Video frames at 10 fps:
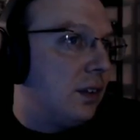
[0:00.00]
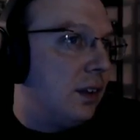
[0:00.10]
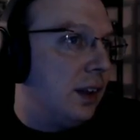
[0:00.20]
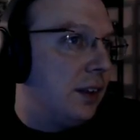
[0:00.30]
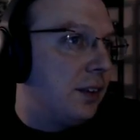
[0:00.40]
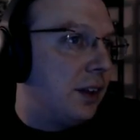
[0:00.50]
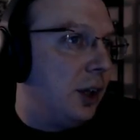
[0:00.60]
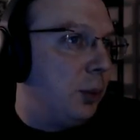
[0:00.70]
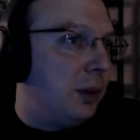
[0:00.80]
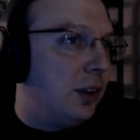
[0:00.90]
The leather
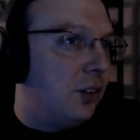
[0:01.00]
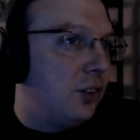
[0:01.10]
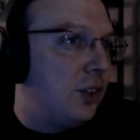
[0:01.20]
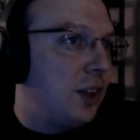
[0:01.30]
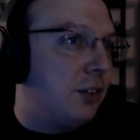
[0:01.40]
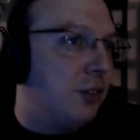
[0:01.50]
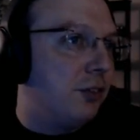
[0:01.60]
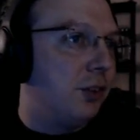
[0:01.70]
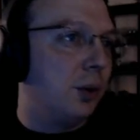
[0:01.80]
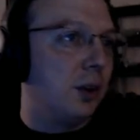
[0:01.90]
helmet is
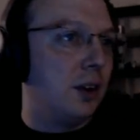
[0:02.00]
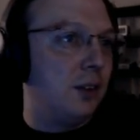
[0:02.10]
7-4.